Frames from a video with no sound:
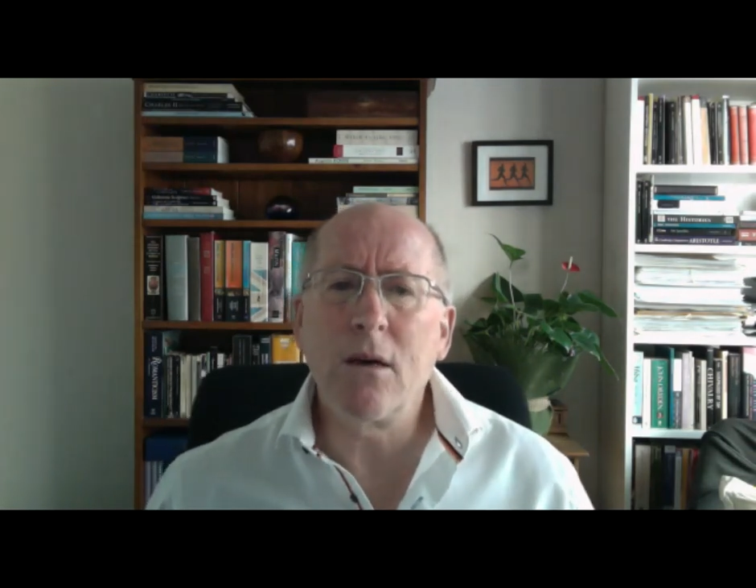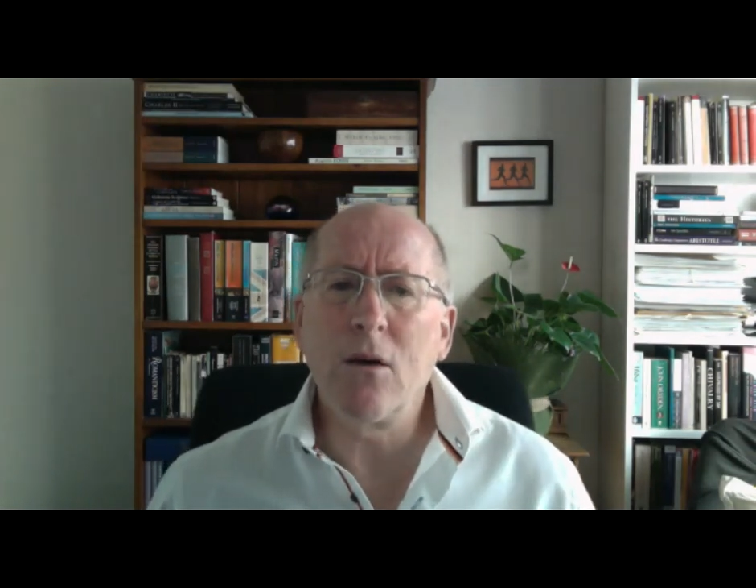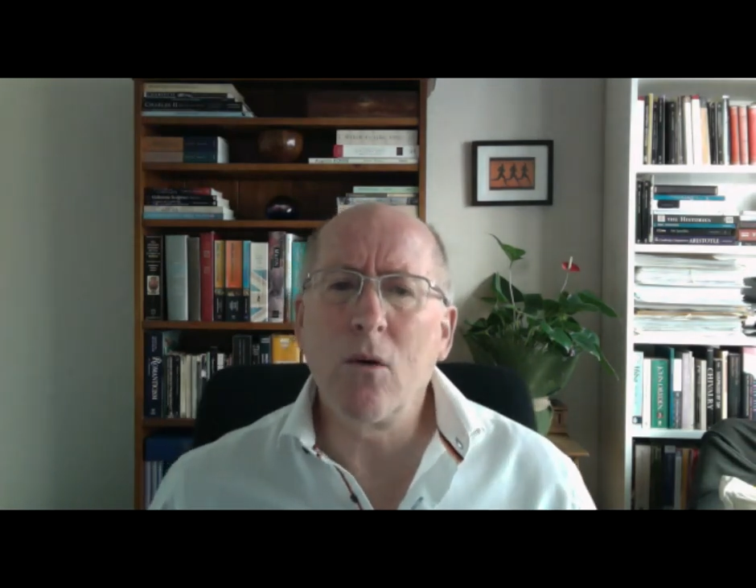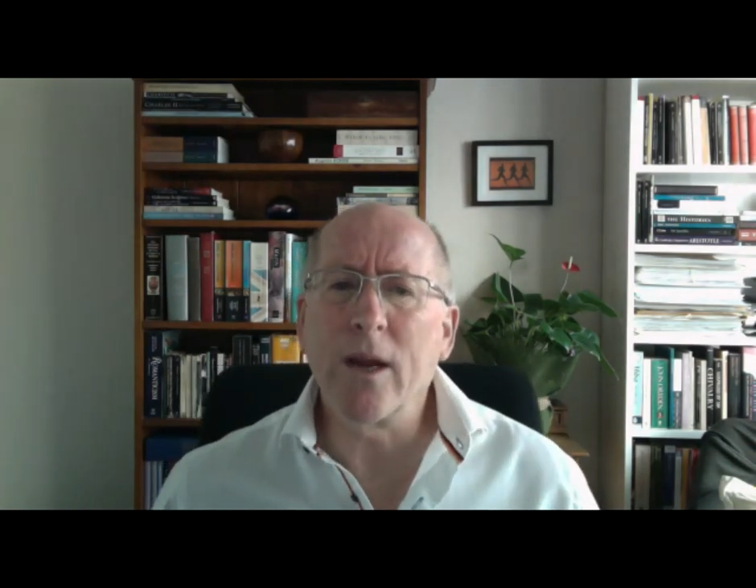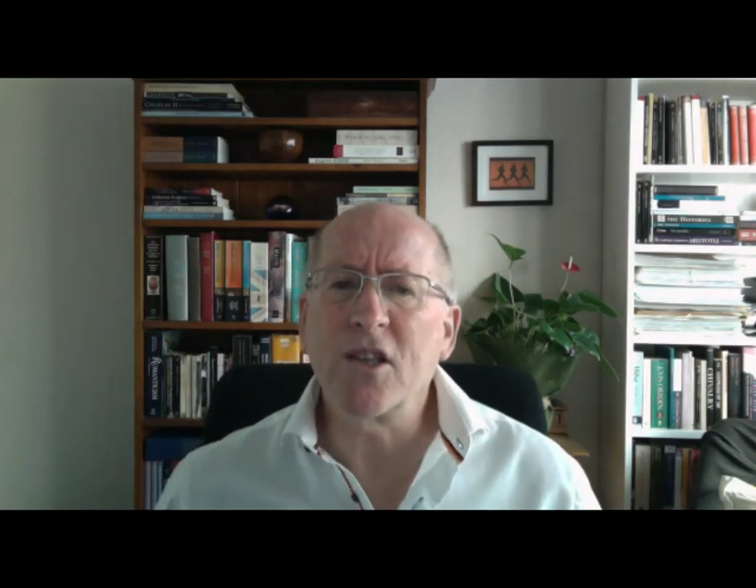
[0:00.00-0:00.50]

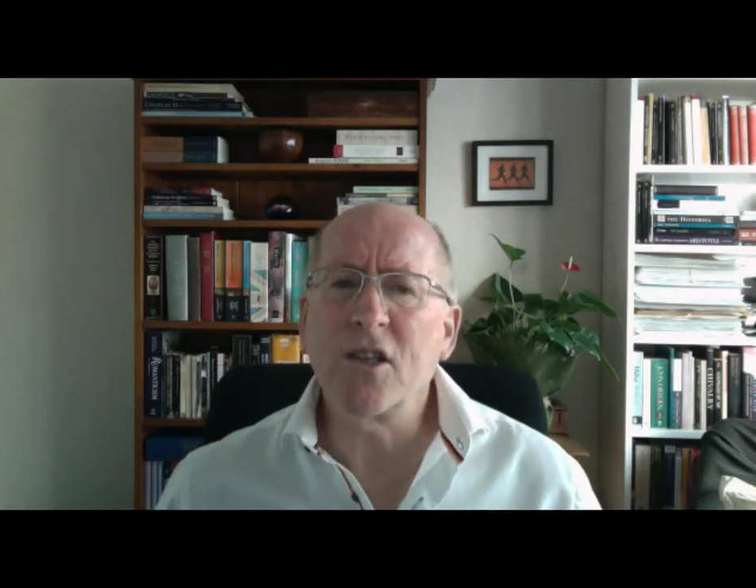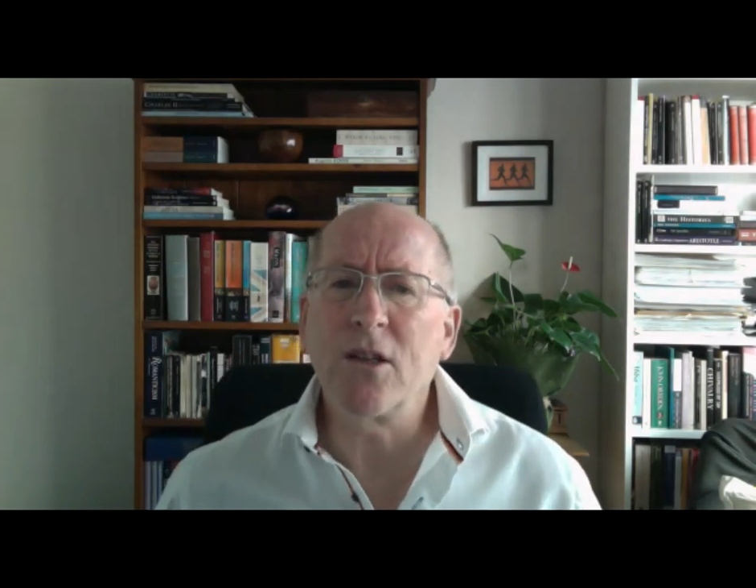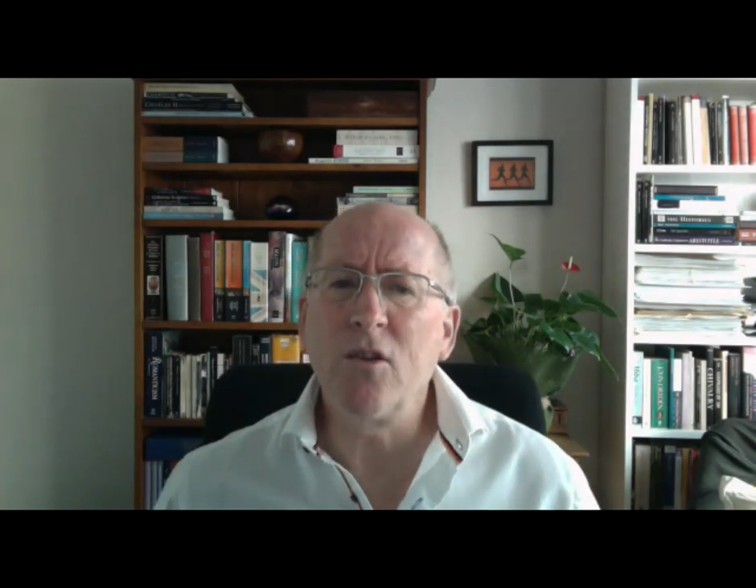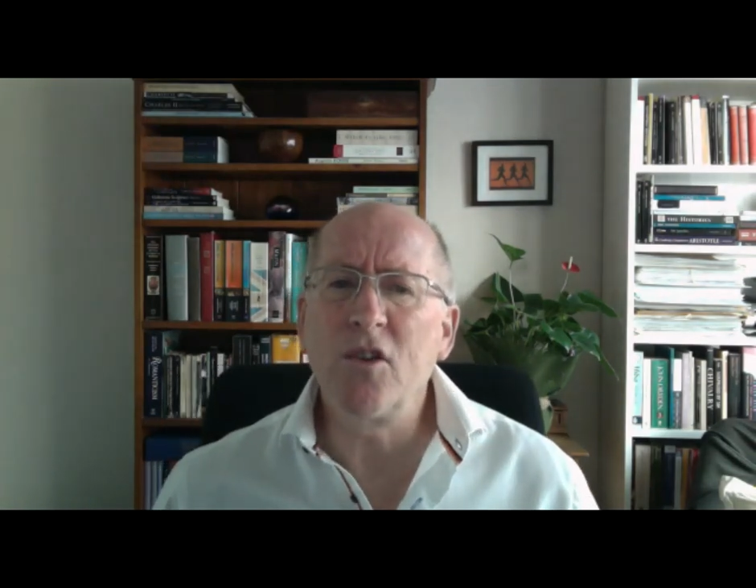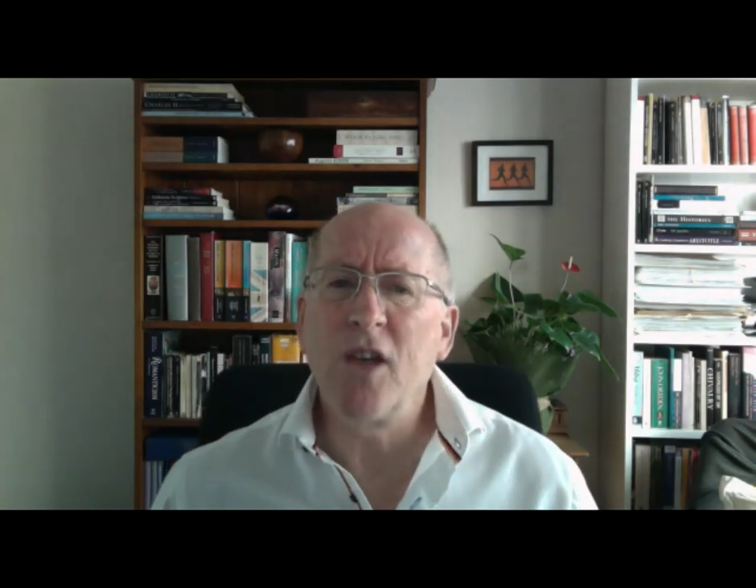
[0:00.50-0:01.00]
or
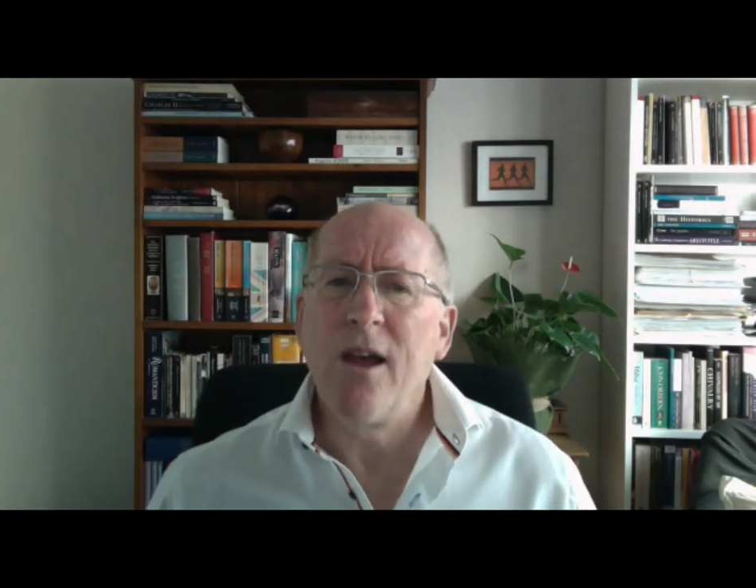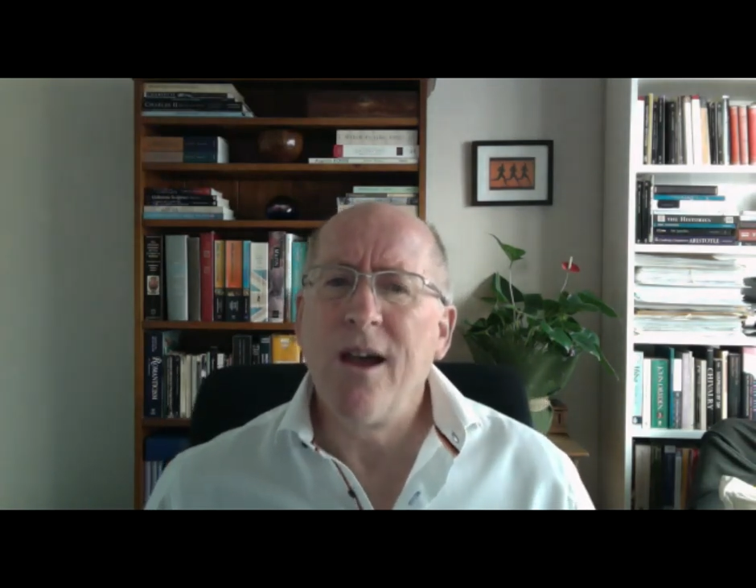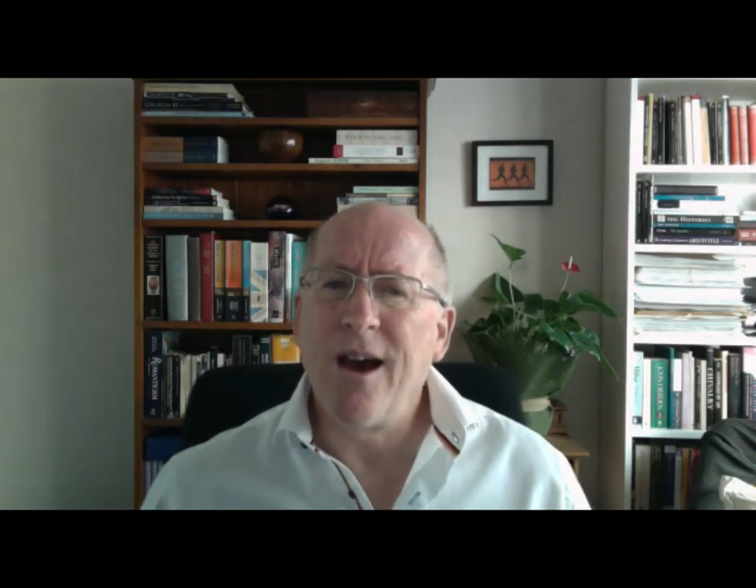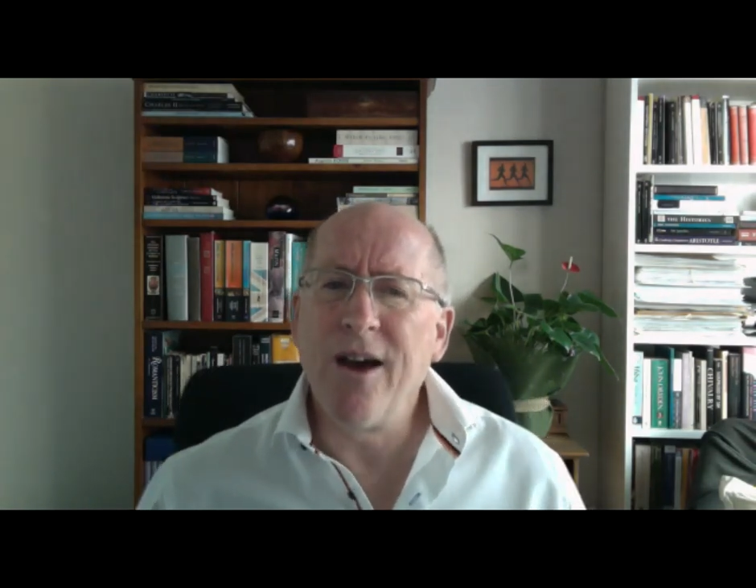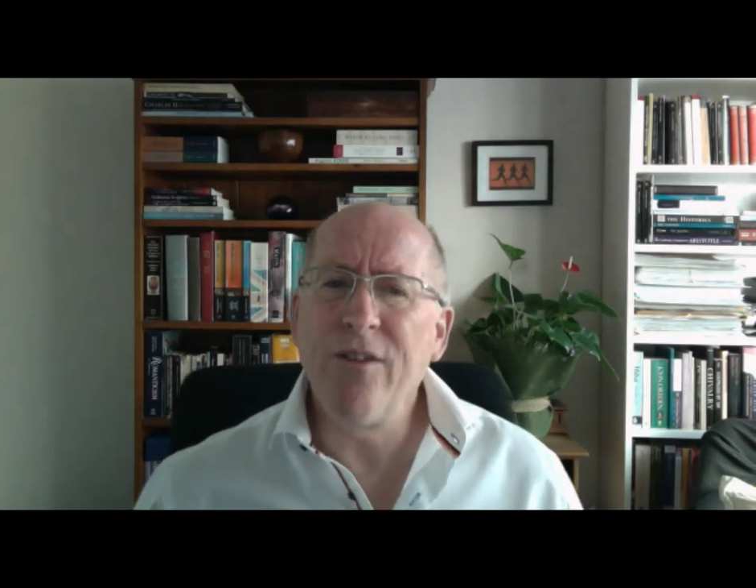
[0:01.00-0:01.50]
excludes
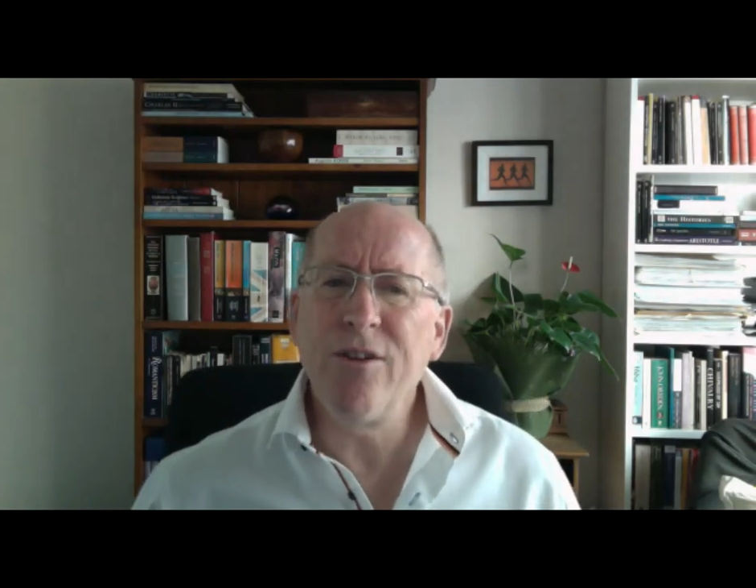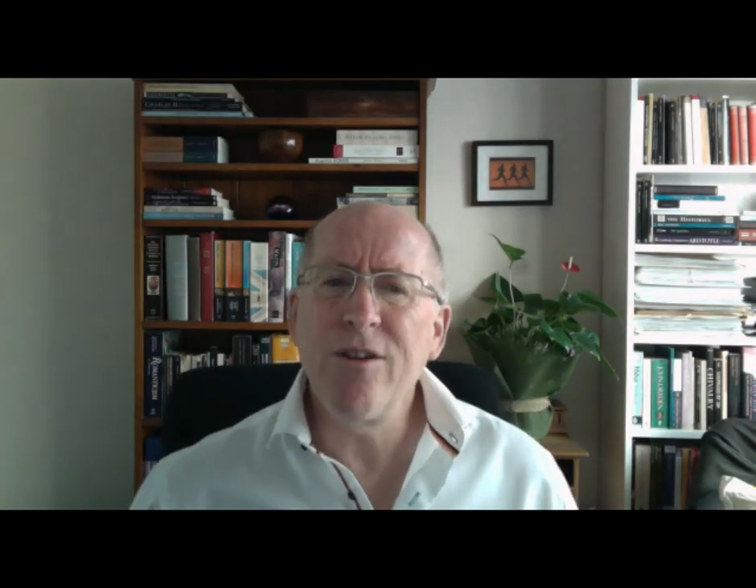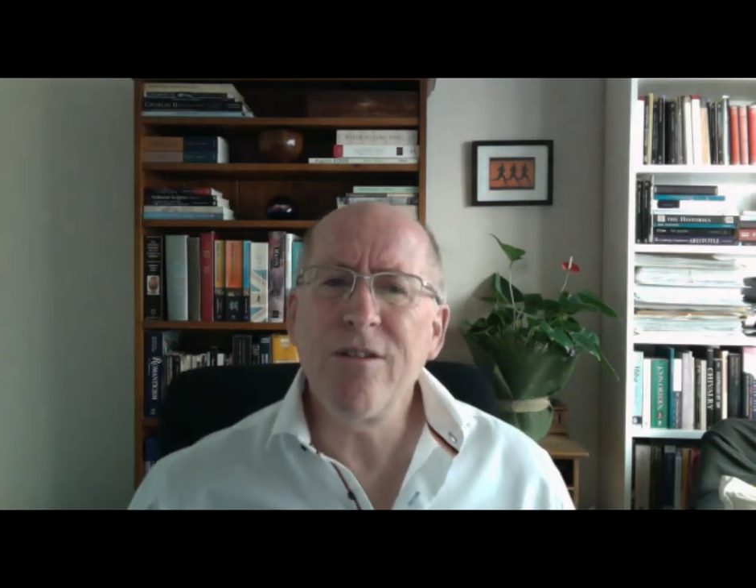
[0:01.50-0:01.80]
other